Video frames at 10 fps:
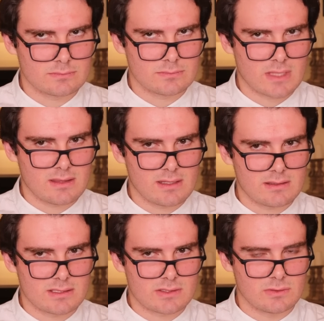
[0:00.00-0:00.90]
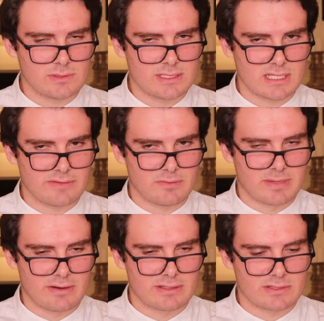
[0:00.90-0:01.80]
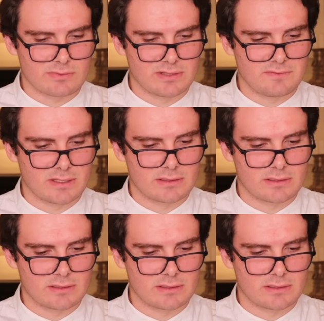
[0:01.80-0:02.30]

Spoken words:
I think the school needs to give your parents a refund.